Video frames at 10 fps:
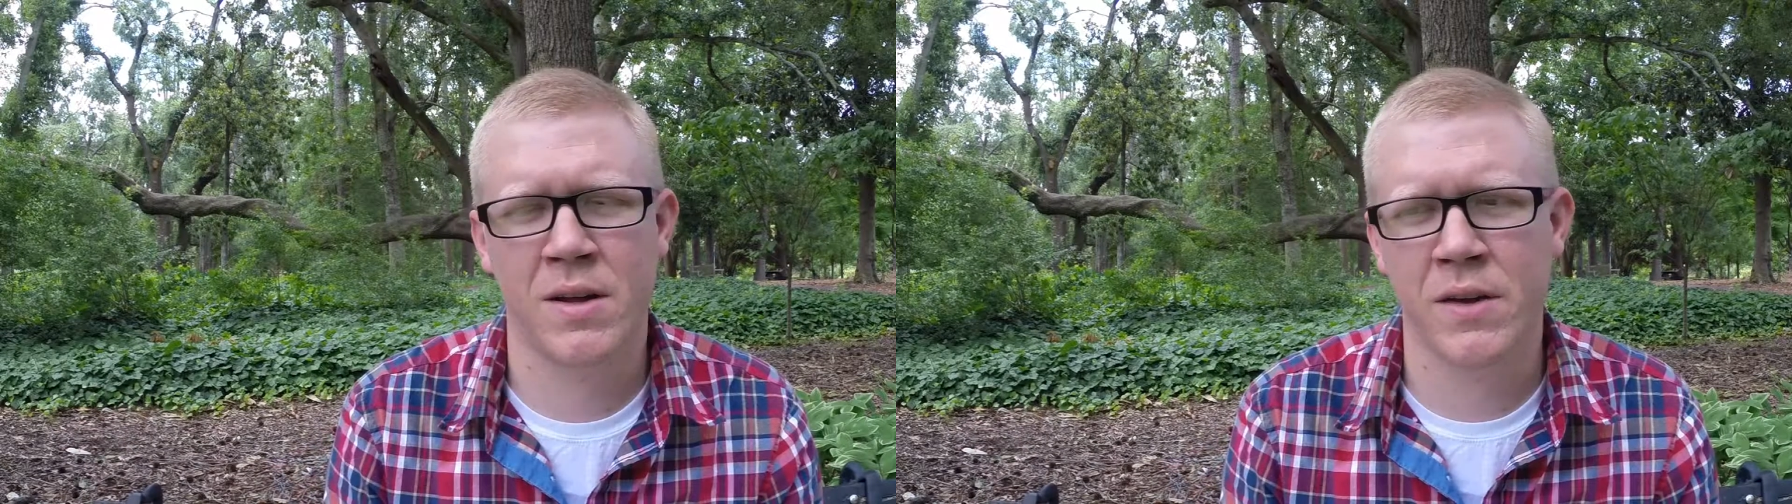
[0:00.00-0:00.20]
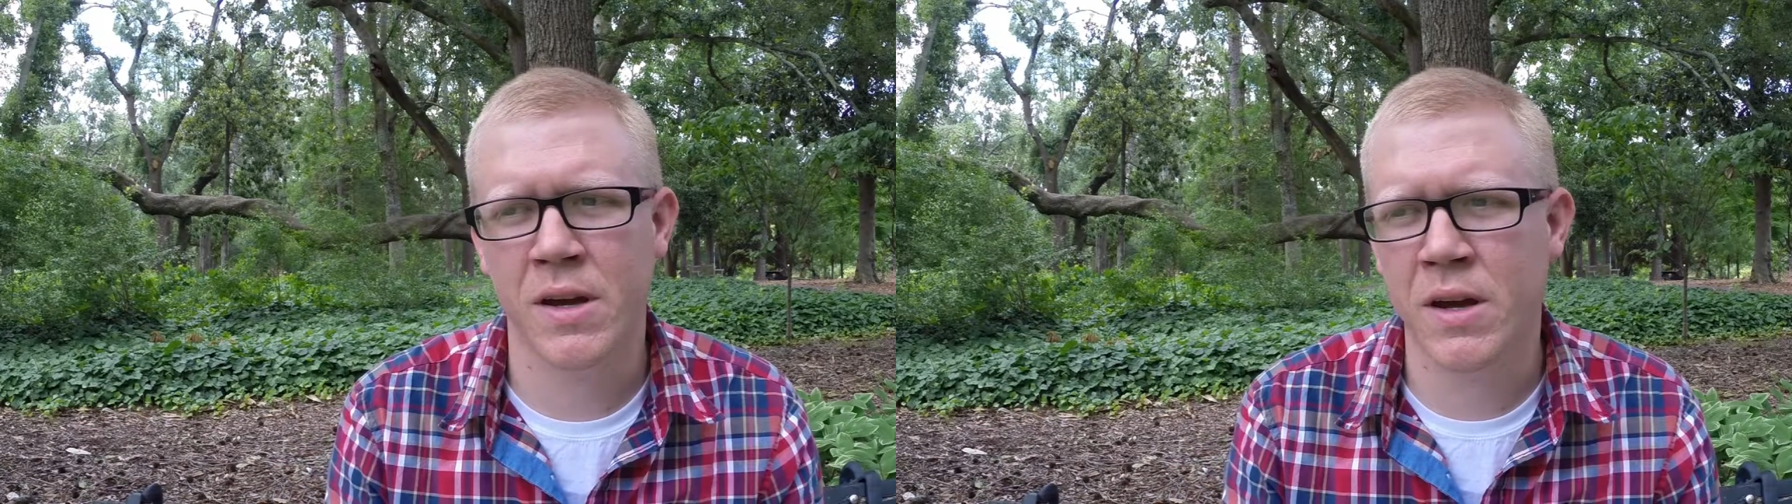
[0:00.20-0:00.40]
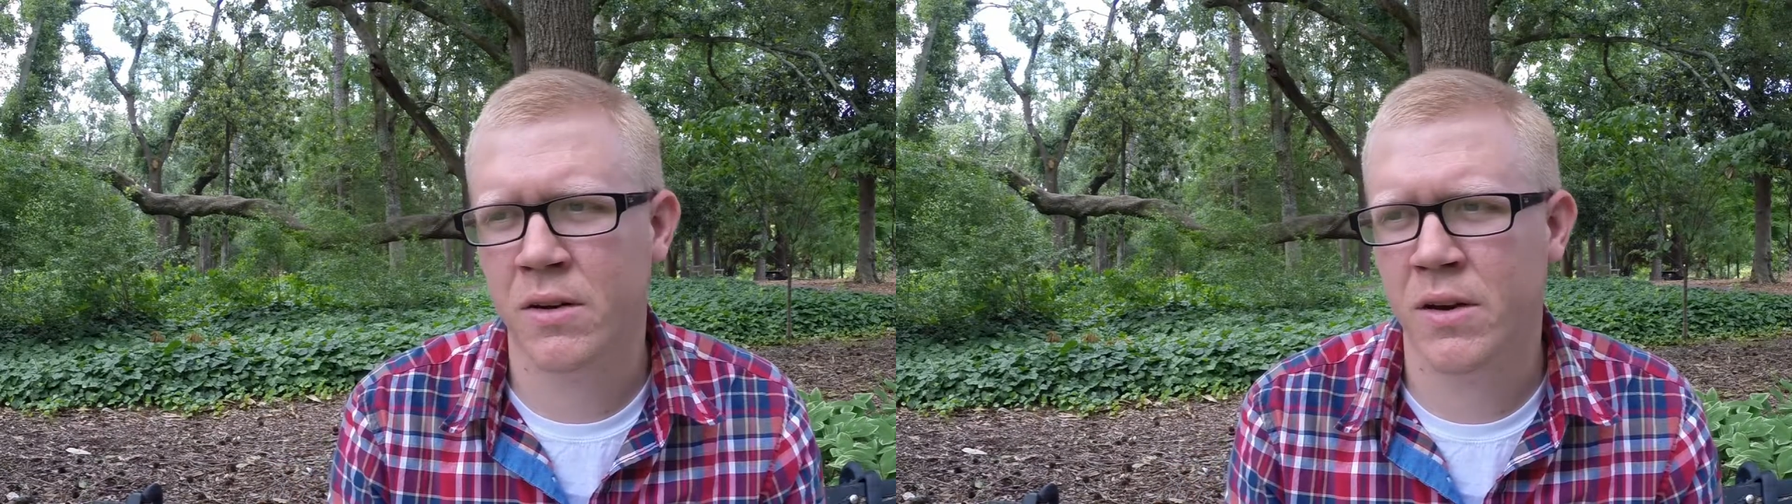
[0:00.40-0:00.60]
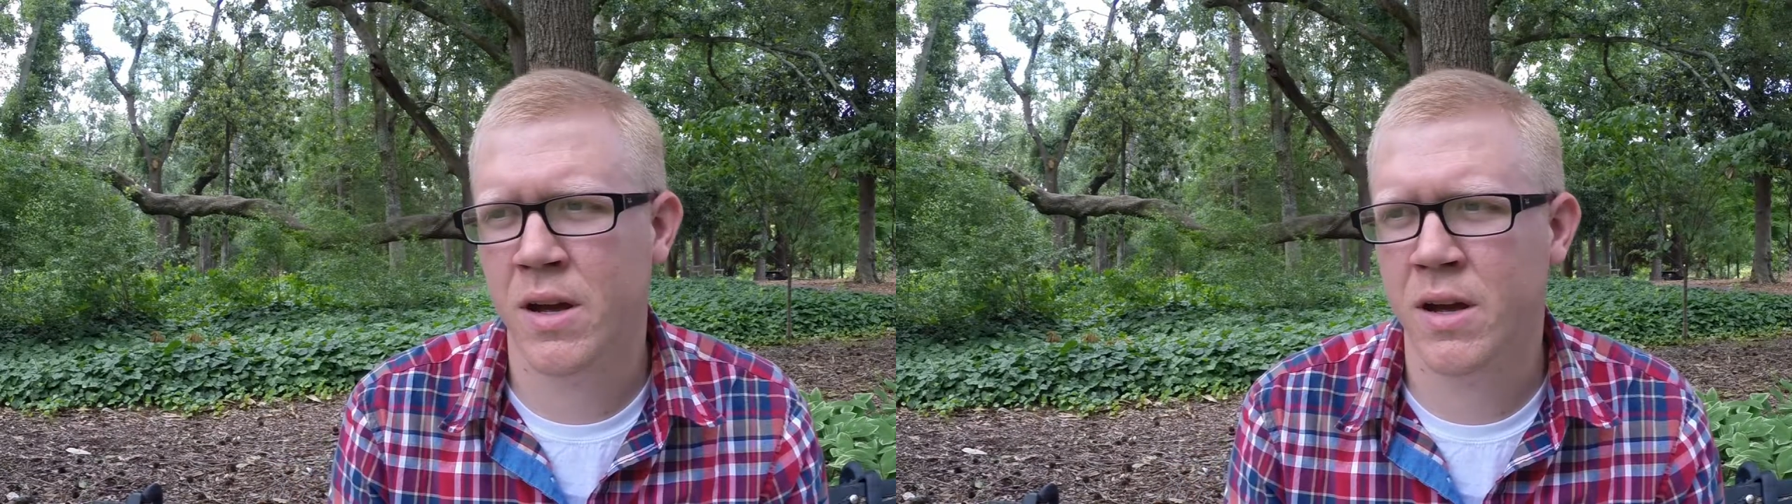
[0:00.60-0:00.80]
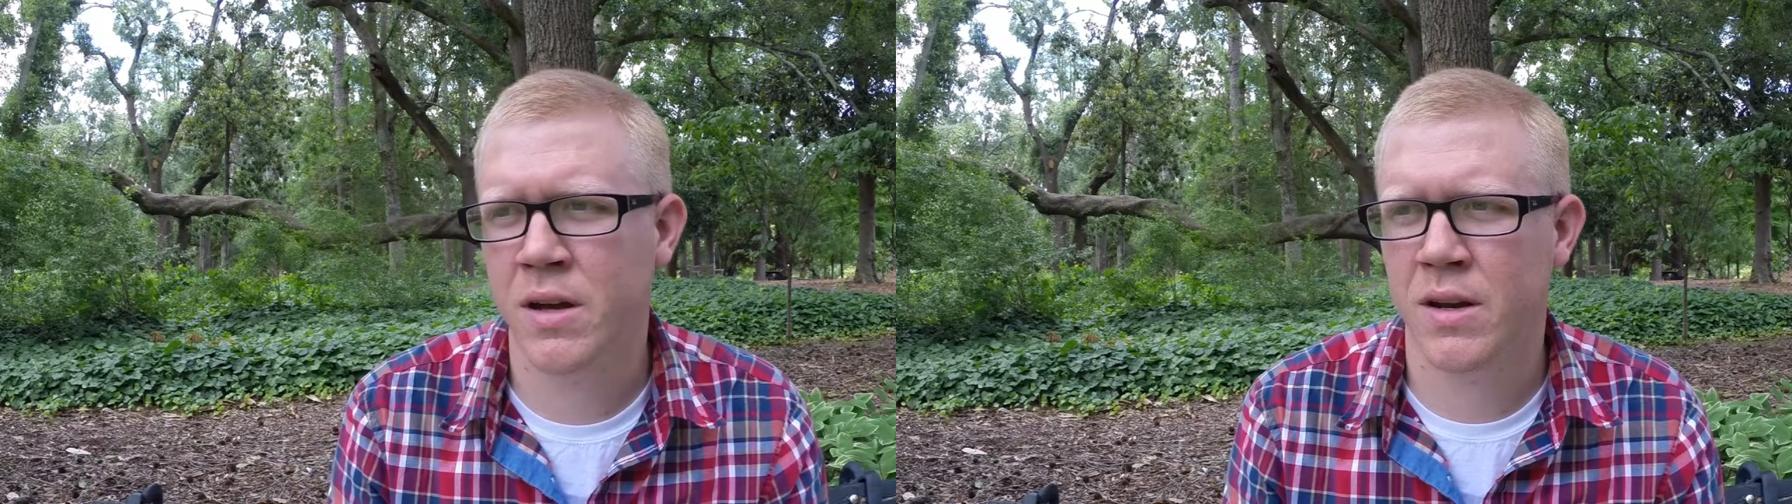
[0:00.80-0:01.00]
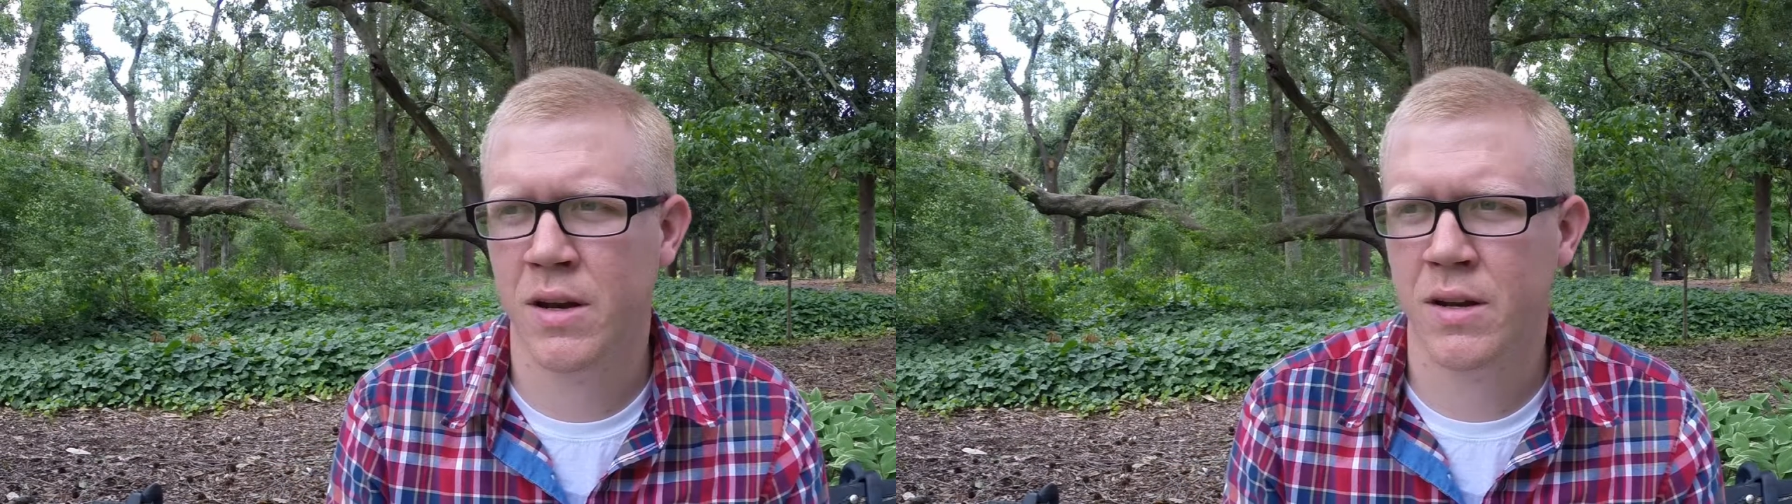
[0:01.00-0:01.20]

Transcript: and the internet